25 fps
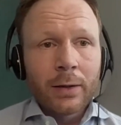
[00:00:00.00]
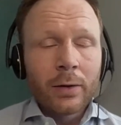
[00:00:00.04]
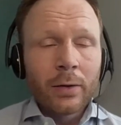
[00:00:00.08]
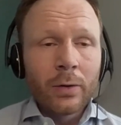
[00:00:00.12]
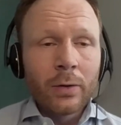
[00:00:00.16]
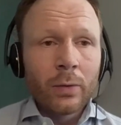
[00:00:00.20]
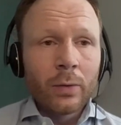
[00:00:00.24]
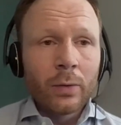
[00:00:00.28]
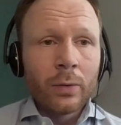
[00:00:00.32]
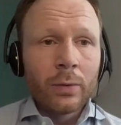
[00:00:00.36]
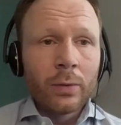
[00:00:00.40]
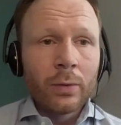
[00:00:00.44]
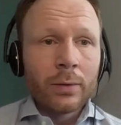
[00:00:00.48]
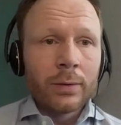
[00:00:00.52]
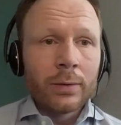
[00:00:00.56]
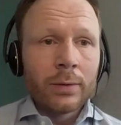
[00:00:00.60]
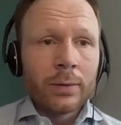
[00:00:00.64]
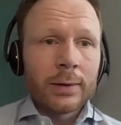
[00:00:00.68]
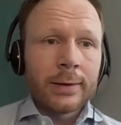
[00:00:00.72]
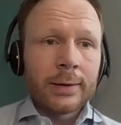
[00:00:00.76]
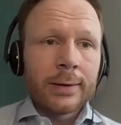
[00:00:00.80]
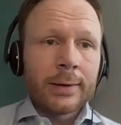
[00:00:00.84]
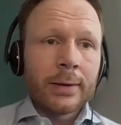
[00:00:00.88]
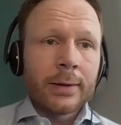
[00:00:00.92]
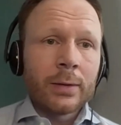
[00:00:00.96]

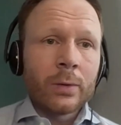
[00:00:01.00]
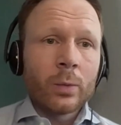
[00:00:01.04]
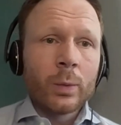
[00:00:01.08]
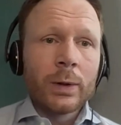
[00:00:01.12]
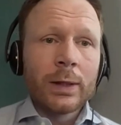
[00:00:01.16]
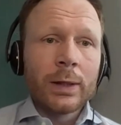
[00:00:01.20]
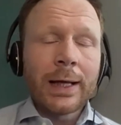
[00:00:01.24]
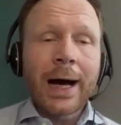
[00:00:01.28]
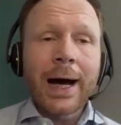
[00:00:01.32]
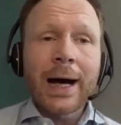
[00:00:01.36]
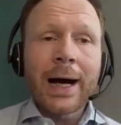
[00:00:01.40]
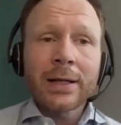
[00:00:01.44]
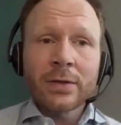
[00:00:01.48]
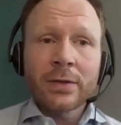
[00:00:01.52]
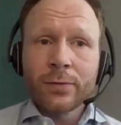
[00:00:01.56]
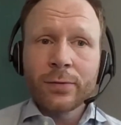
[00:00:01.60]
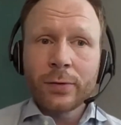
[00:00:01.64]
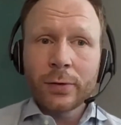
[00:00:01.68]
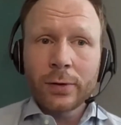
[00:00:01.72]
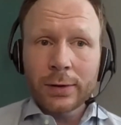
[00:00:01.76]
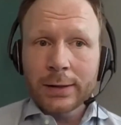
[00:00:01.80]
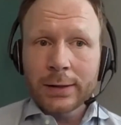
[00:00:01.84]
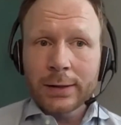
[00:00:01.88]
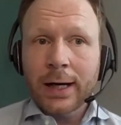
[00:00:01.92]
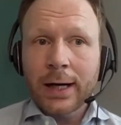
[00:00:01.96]
you will
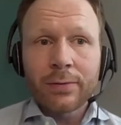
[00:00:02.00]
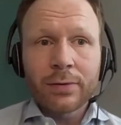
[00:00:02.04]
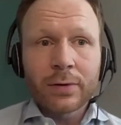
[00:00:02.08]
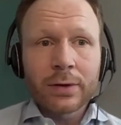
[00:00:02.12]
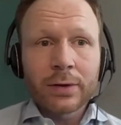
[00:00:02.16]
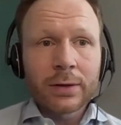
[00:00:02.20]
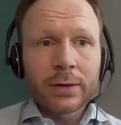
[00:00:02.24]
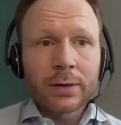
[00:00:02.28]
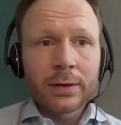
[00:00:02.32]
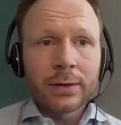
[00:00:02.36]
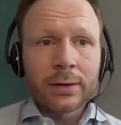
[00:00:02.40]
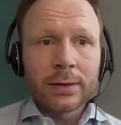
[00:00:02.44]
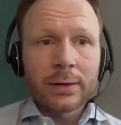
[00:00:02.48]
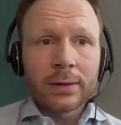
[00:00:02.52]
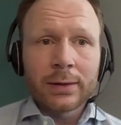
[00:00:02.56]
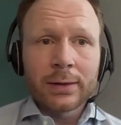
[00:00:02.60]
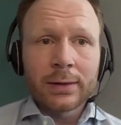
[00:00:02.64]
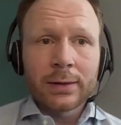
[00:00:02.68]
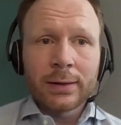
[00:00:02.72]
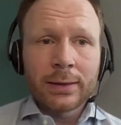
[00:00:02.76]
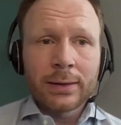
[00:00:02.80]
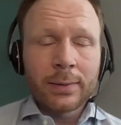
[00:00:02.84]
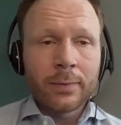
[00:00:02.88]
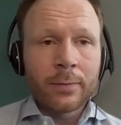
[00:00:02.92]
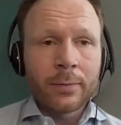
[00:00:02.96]
ask for a
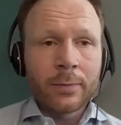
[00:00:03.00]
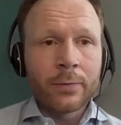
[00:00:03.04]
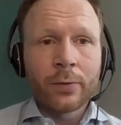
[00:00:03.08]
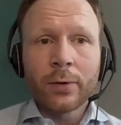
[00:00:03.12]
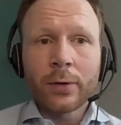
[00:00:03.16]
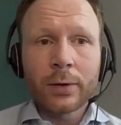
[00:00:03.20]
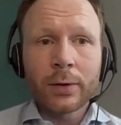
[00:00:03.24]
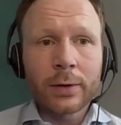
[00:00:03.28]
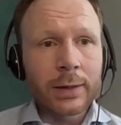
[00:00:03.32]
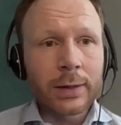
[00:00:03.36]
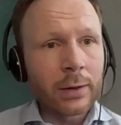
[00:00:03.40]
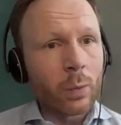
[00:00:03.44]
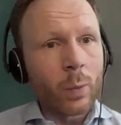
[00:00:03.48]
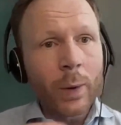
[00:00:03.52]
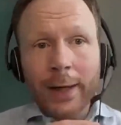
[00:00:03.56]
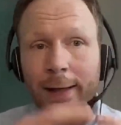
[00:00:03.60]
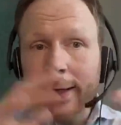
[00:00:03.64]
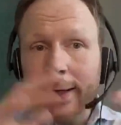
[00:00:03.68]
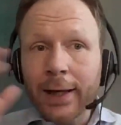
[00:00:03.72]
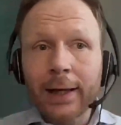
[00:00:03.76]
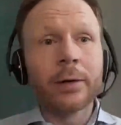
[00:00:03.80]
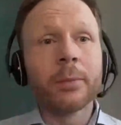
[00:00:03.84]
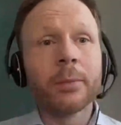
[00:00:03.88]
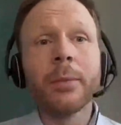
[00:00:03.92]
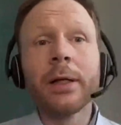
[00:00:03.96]
cover for a
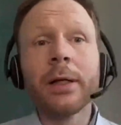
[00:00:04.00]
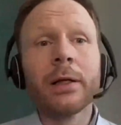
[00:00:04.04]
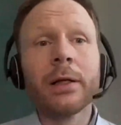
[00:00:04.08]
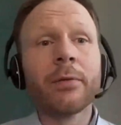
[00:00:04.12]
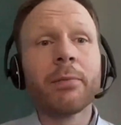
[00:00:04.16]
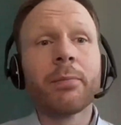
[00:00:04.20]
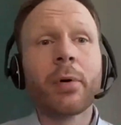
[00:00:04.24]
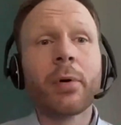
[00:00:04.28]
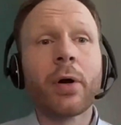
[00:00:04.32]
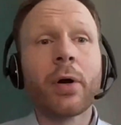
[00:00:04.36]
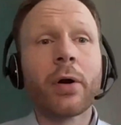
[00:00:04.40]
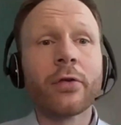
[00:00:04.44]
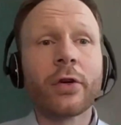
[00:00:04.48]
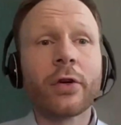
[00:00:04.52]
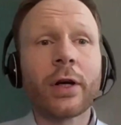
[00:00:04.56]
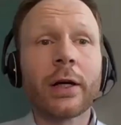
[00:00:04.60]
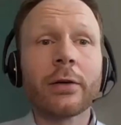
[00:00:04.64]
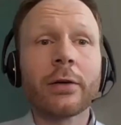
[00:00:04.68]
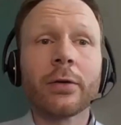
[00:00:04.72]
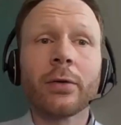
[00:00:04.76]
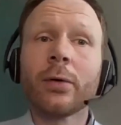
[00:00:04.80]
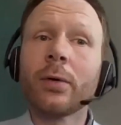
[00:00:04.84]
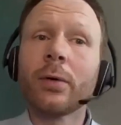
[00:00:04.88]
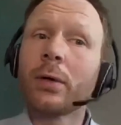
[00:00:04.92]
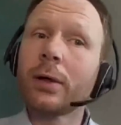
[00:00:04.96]
100 million
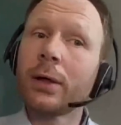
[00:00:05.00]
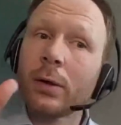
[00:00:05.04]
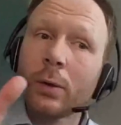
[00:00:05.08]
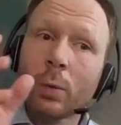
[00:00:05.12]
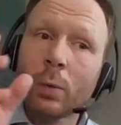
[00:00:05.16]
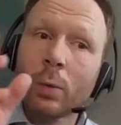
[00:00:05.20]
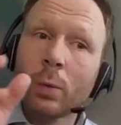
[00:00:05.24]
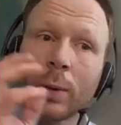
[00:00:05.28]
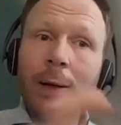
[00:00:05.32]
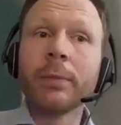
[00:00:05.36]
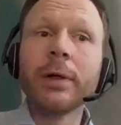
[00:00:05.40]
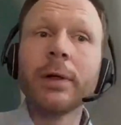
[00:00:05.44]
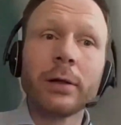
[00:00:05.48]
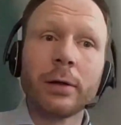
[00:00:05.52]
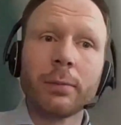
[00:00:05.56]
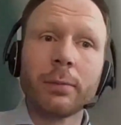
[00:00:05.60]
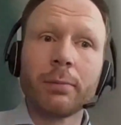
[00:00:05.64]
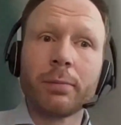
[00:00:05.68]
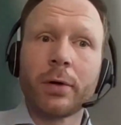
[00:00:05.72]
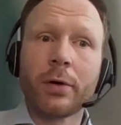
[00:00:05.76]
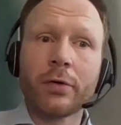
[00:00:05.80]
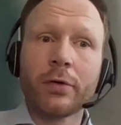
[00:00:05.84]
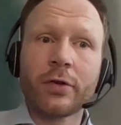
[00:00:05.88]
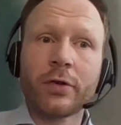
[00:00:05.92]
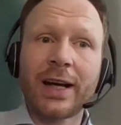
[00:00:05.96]
project or a 1
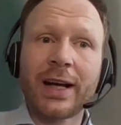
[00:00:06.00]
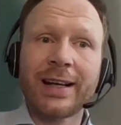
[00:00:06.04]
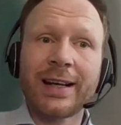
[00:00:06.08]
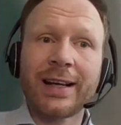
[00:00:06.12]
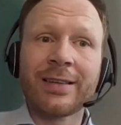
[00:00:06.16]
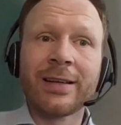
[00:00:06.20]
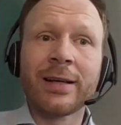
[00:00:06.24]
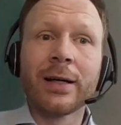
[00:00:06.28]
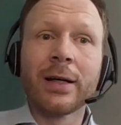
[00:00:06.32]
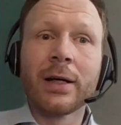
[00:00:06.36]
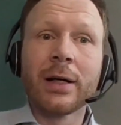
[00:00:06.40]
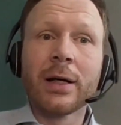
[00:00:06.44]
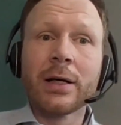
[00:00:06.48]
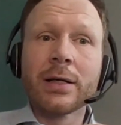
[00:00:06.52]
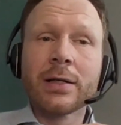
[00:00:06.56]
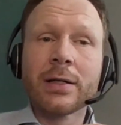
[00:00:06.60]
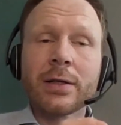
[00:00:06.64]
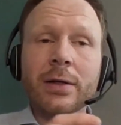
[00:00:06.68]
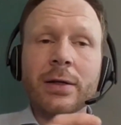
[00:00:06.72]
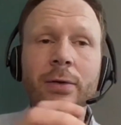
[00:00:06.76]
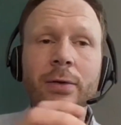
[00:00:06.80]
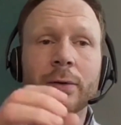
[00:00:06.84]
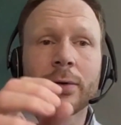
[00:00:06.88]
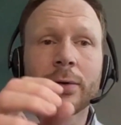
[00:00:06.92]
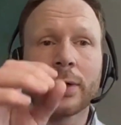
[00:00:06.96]
million project.
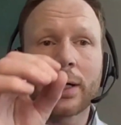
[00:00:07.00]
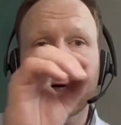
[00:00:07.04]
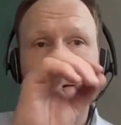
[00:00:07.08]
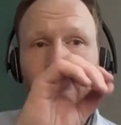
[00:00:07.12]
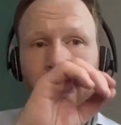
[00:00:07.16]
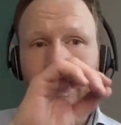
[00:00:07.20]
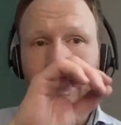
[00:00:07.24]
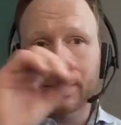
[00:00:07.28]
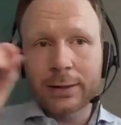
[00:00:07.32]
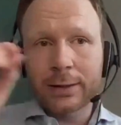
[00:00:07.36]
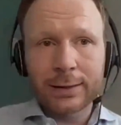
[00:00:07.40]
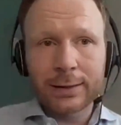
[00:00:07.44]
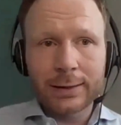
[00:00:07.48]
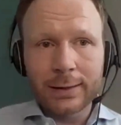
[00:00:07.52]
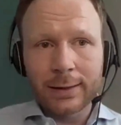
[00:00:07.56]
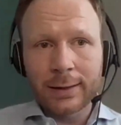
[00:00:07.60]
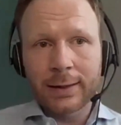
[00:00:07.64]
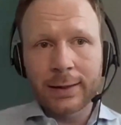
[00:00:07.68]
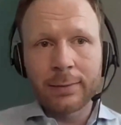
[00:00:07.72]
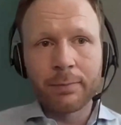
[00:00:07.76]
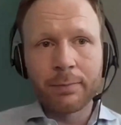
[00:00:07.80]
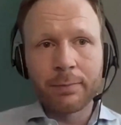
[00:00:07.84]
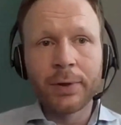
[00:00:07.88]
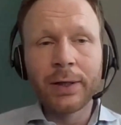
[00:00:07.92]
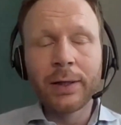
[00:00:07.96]
So
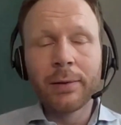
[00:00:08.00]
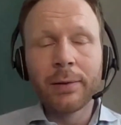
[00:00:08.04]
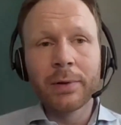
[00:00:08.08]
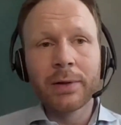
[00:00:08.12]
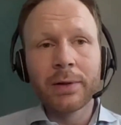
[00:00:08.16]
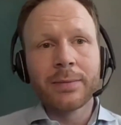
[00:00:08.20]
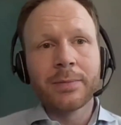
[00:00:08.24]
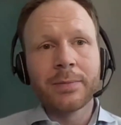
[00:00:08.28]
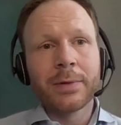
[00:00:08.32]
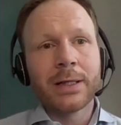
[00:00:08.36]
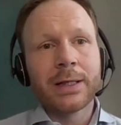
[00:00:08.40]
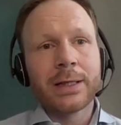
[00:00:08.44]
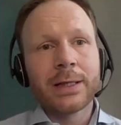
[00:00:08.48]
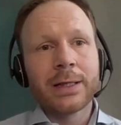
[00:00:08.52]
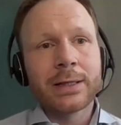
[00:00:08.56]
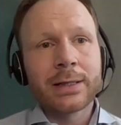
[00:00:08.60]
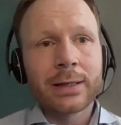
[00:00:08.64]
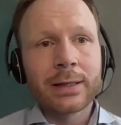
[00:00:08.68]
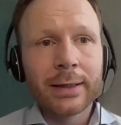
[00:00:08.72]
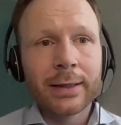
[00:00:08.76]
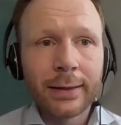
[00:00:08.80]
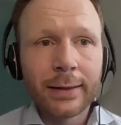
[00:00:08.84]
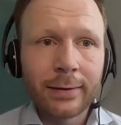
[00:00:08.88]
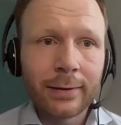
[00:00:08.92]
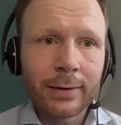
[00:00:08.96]
our premium
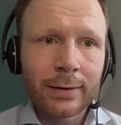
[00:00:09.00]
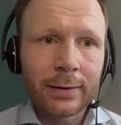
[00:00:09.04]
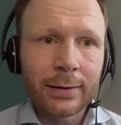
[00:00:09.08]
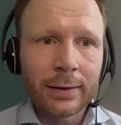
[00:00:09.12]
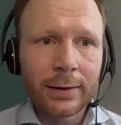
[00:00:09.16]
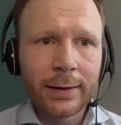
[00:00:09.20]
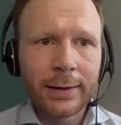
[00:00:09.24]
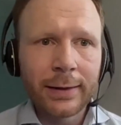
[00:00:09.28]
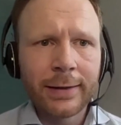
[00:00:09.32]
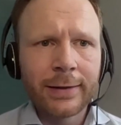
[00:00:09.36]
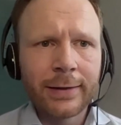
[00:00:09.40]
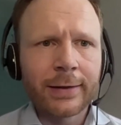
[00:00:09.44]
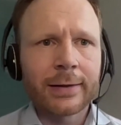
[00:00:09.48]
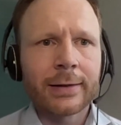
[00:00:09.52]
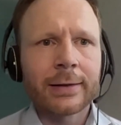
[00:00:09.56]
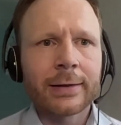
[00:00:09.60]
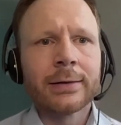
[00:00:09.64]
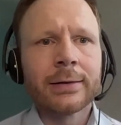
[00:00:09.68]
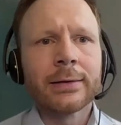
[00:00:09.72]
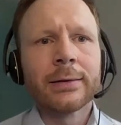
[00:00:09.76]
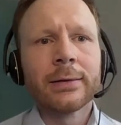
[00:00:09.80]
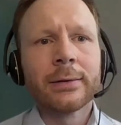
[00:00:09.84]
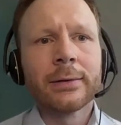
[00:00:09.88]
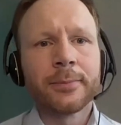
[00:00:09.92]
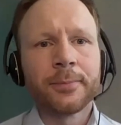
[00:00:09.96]
is
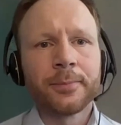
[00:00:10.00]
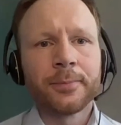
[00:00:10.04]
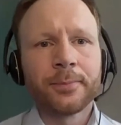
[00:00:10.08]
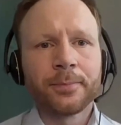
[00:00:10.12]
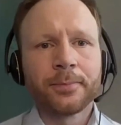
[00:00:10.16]
linear.